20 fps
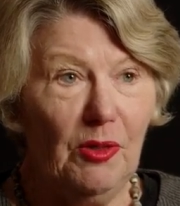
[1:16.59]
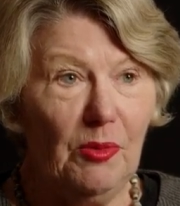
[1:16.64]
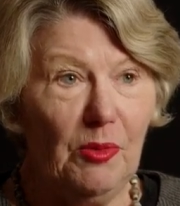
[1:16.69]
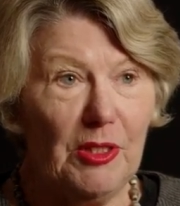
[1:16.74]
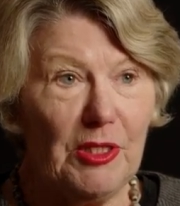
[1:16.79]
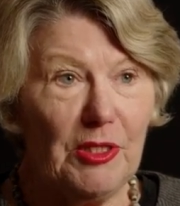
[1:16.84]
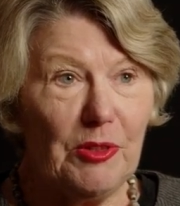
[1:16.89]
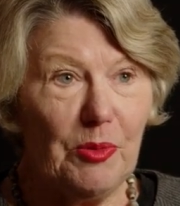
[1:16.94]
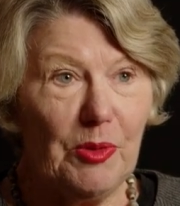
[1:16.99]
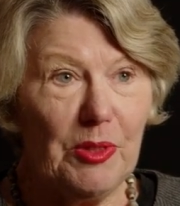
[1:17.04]

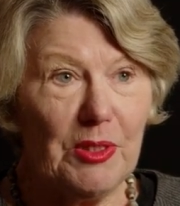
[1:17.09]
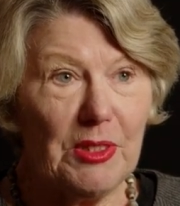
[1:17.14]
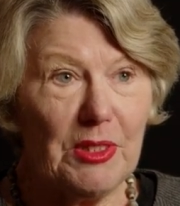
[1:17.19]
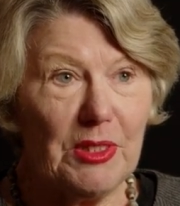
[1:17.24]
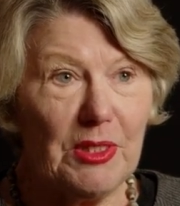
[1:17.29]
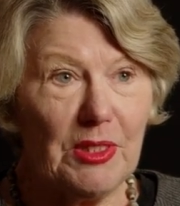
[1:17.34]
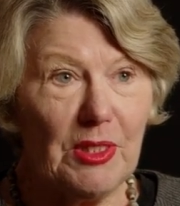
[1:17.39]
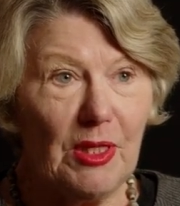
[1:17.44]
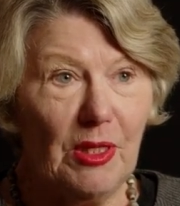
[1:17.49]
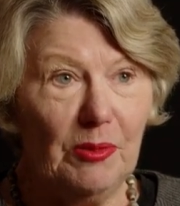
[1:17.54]
which
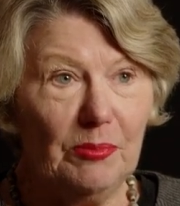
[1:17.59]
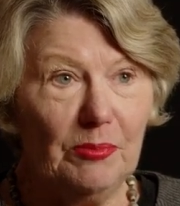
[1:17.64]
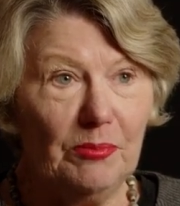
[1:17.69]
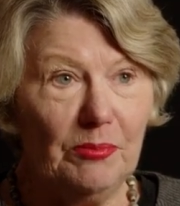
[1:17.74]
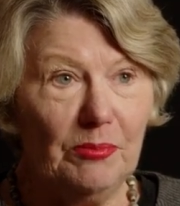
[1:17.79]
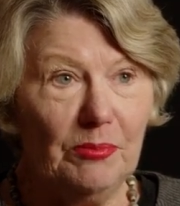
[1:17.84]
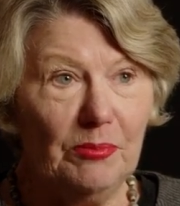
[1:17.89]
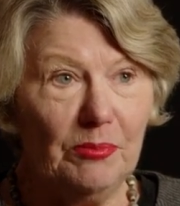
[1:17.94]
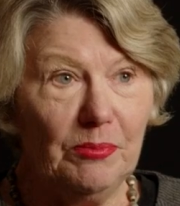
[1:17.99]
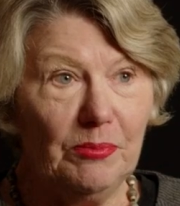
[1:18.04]
was,
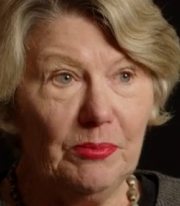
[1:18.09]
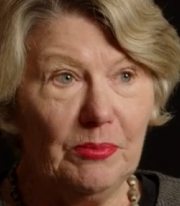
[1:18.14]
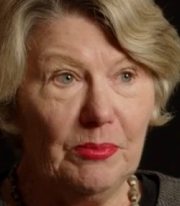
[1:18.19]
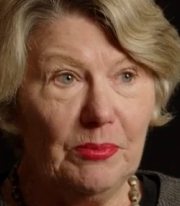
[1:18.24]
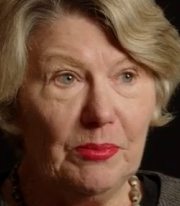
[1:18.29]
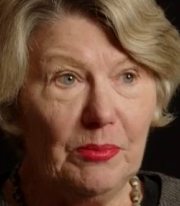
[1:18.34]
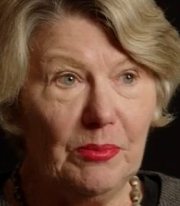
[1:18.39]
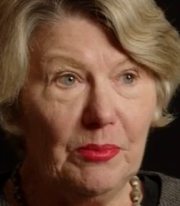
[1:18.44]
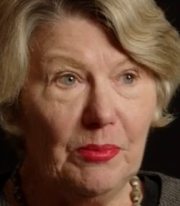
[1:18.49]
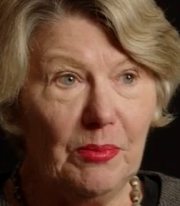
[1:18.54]
um,
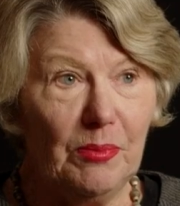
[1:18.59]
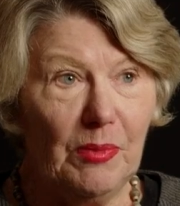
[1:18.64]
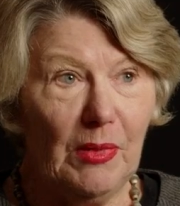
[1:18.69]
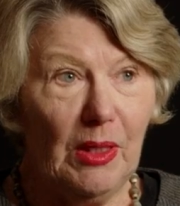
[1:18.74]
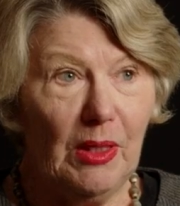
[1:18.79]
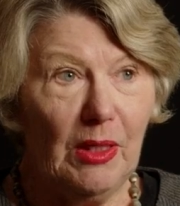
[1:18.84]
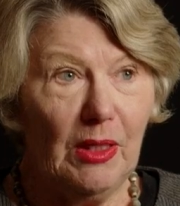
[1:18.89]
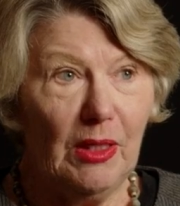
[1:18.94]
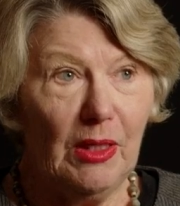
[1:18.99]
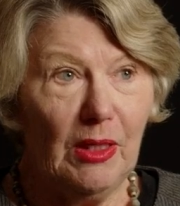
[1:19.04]

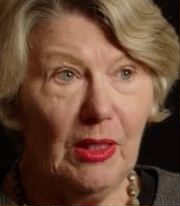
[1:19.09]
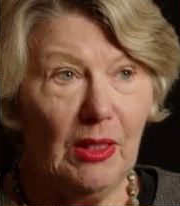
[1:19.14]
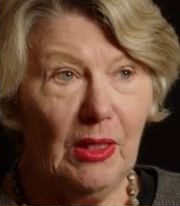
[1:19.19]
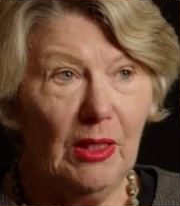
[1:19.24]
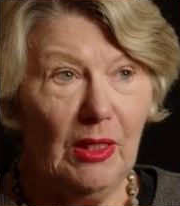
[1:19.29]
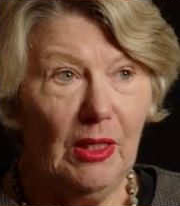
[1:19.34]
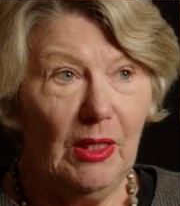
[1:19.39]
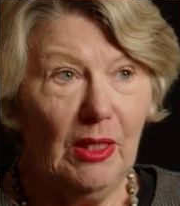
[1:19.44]
uh,